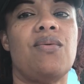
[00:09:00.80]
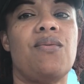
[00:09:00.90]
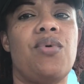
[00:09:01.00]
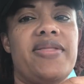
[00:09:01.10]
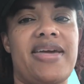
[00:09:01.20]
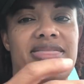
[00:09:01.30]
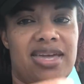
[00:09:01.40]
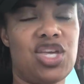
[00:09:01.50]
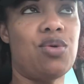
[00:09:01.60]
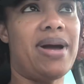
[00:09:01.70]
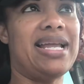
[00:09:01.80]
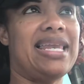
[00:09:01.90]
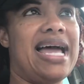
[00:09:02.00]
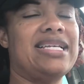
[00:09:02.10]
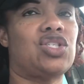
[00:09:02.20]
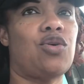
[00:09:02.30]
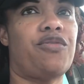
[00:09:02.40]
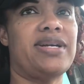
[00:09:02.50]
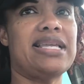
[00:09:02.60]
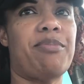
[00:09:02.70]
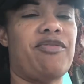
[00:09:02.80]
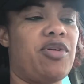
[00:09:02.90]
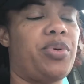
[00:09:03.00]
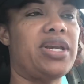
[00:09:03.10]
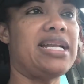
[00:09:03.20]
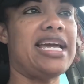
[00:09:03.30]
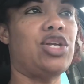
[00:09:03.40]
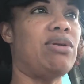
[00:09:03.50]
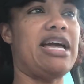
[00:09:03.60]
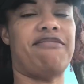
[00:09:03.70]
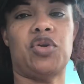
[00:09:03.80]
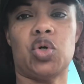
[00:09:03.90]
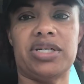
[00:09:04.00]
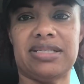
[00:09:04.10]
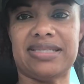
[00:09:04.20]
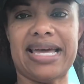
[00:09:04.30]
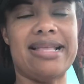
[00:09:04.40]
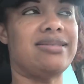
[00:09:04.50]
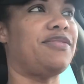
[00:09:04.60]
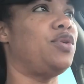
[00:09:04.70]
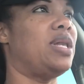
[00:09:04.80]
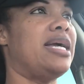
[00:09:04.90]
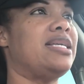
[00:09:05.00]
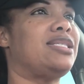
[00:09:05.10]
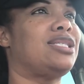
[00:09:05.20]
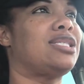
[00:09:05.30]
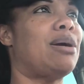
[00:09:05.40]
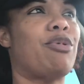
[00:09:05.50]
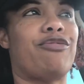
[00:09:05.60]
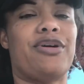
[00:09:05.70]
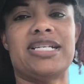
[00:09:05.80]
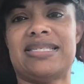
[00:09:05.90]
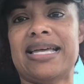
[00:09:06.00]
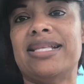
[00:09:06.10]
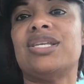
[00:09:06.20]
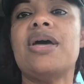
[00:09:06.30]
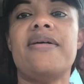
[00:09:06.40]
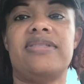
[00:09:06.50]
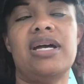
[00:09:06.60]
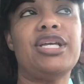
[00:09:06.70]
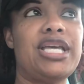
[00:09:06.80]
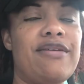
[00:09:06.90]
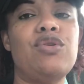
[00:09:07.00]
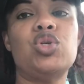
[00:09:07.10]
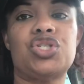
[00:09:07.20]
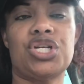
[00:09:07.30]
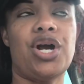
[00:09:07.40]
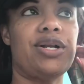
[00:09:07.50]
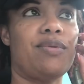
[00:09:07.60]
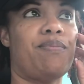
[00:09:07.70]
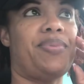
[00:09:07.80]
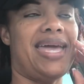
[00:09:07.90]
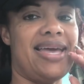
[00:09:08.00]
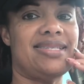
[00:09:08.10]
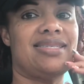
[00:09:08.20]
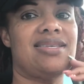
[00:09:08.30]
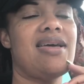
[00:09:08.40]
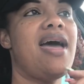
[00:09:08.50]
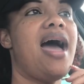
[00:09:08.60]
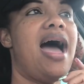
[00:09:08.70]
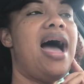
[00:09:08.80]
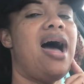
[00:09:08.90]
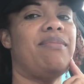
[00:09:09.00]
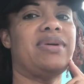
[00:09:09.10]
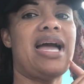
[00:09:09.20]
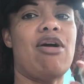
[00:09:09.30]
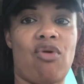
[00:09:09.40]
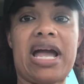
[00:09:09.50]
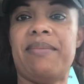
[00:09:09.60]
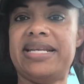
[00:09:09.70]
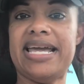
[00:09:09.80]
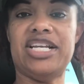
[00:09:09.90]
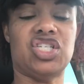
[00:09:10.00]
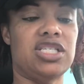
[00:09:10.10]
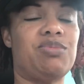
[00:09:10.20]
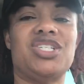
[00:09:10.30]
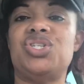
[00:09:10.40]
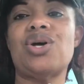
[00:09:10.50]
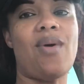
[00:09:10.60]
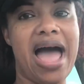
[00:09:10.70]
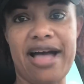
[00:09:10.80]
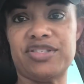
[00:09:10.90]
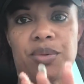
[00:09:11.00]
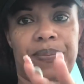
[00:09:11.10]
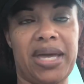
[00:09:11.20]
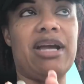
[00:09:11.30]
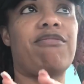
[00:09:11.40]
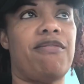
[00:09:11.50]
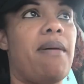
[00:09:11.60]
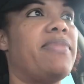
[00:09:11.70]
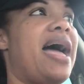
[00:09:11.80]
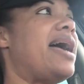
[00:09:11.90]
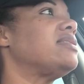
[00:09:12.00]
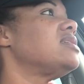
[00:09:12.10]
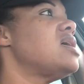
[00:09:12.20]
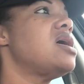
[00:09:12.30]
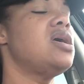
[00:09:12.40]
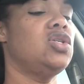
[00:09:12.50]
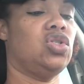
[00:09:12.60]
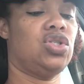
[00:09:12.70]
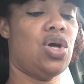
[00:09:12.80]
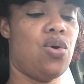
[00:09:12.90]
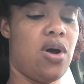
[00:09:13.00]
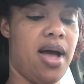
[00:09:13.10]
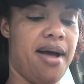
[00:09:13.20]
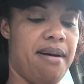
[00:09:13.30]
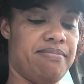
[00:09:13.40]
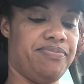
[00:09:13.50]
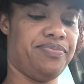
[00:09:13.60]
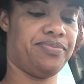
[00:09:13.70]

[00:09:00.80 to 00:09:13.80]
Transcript: what they think you might like. So for example, if you put in like you like floral scents, if you like summer fresh scents, they'll give you certain picks, um, recommendations, but you don't have to pick from that. So, um,